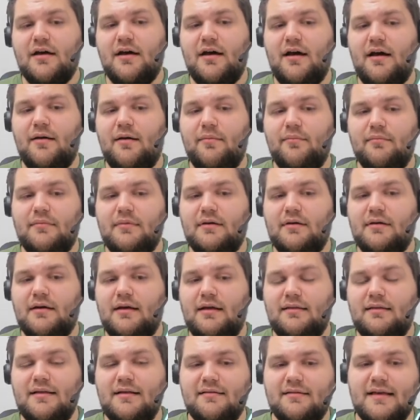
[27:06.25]
Um,
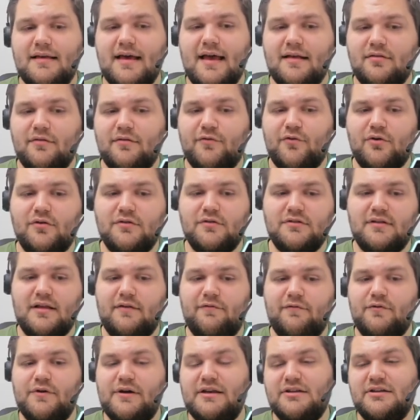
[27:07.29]
in this case, of course,
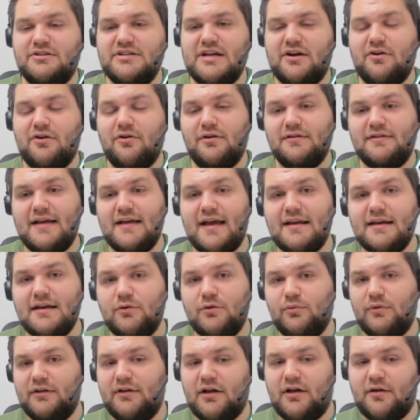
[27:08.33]
if we hit a jack or a 10,
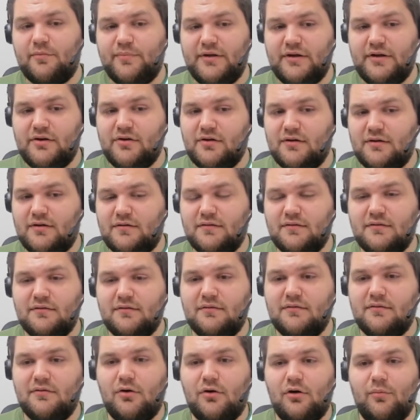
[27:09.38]
it will not be good
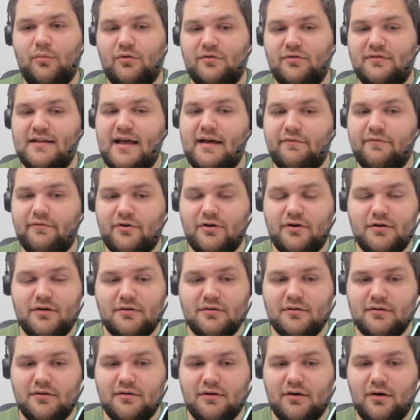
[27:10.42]
almost
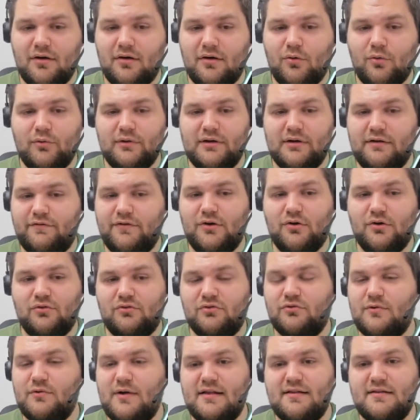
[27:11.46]
ever. Only if he goes
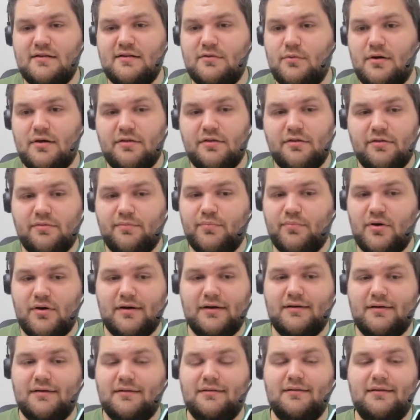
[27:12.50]
crazy with
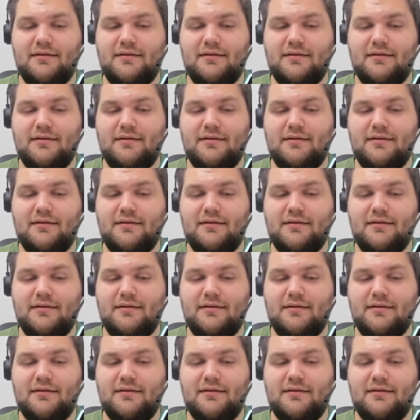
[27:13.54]
pocket